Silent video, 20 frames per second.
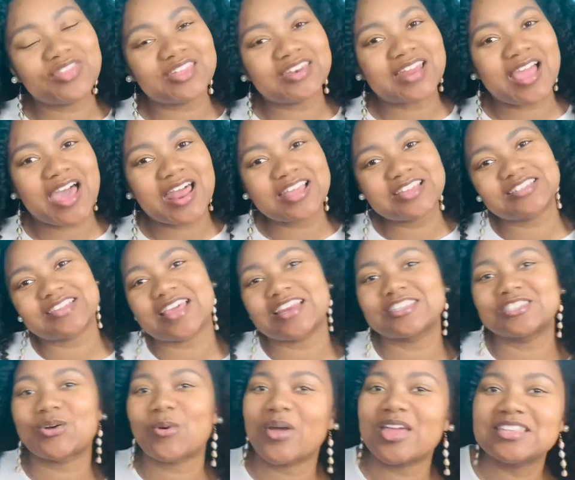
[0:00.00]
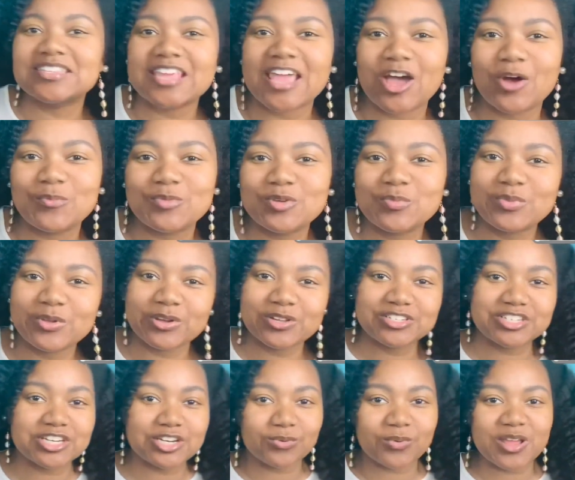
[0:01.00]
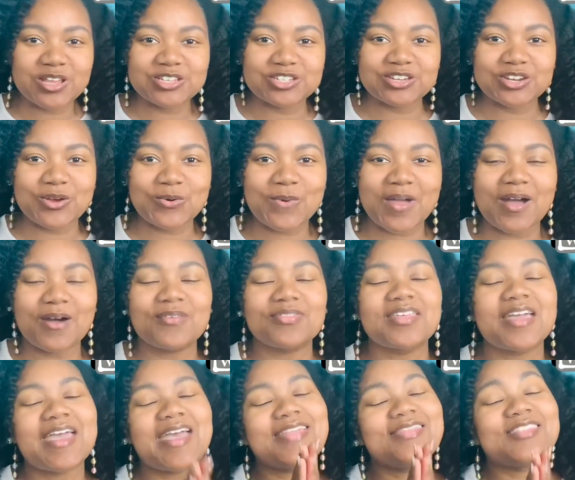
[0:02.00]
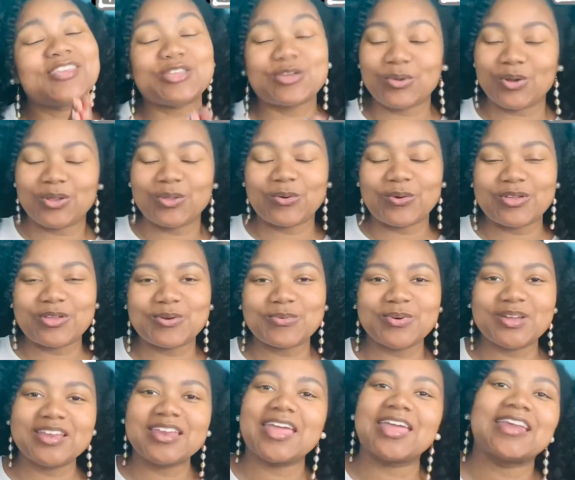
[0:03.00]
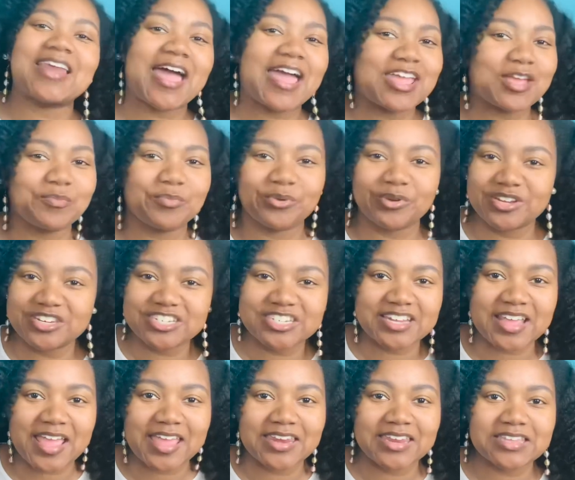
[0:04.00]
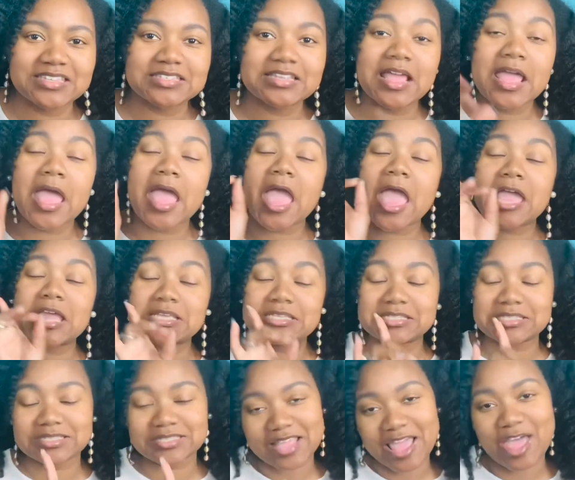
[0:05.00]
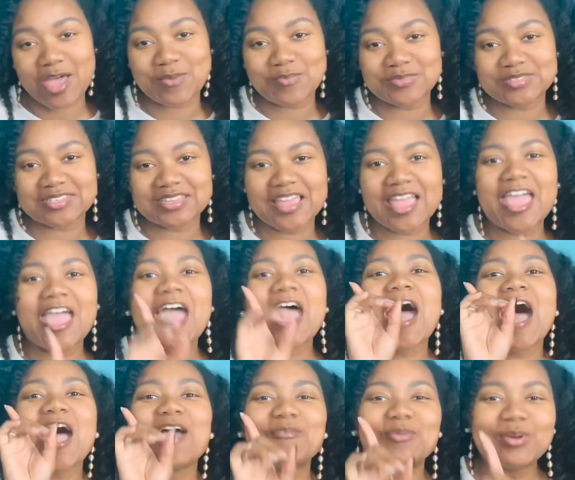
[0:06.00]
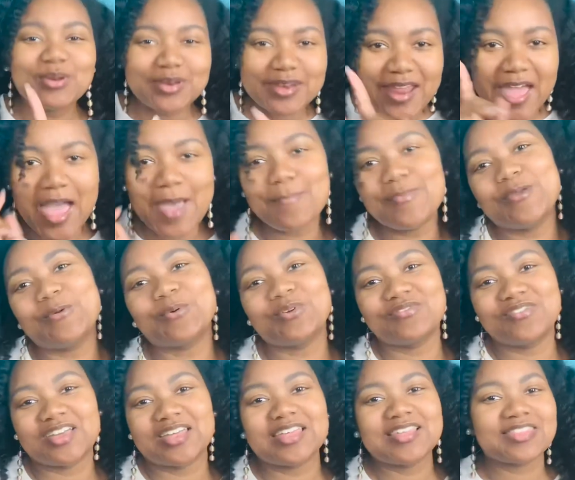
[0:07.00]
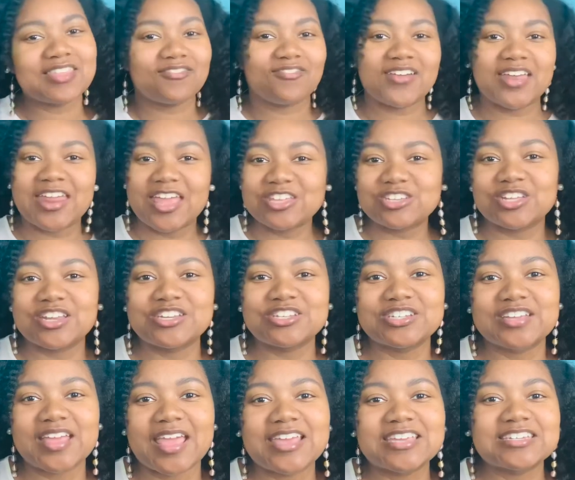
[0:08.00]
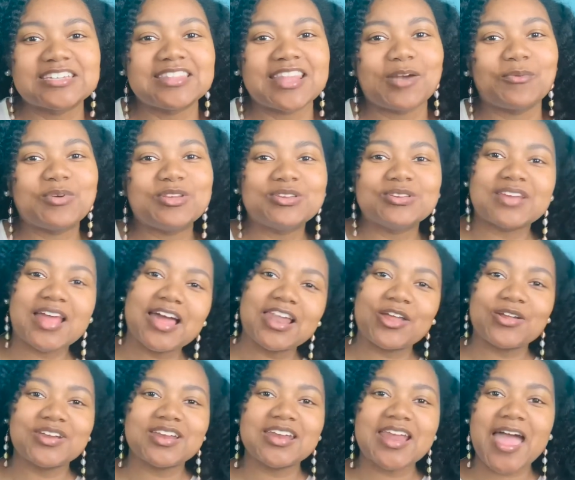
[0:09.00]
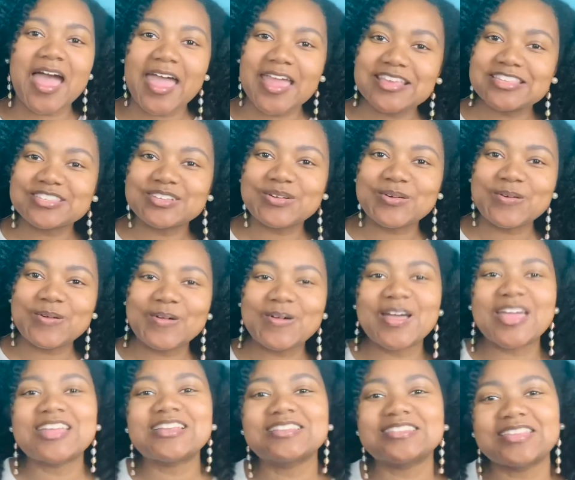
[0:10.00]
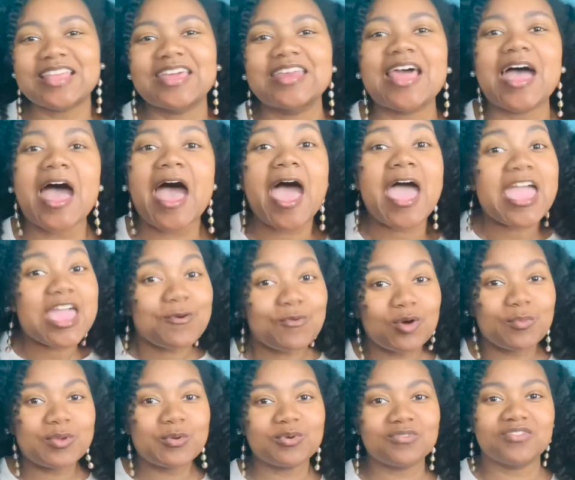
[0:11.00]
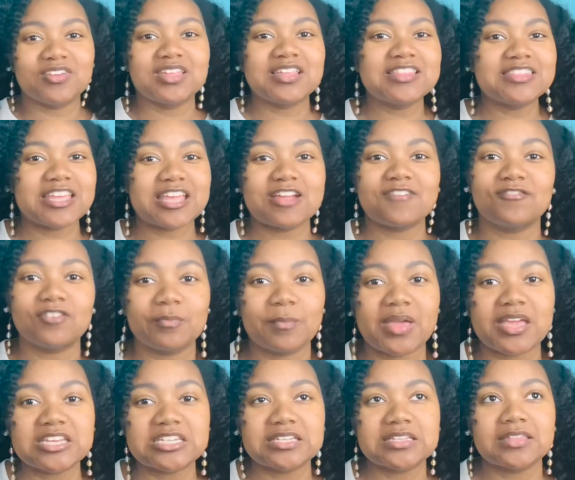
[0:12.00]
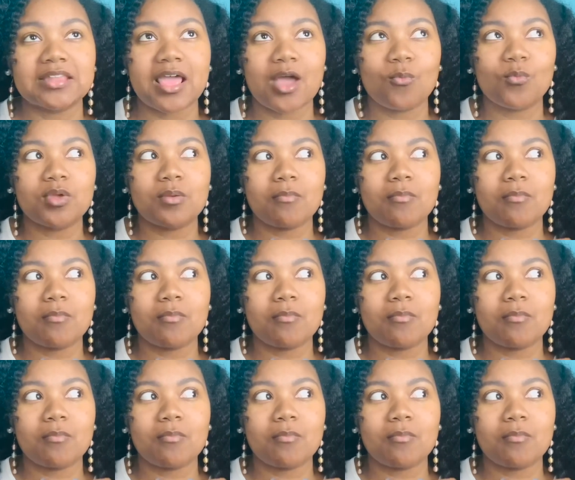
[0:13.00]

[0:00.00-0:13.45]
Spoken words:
knowledge that is going to help you build generational wealth, then you're a loyal one and I appreciate it. Except I will not be revealing the financial education that we do not learn in high school. Instead, I will be revealing the information that we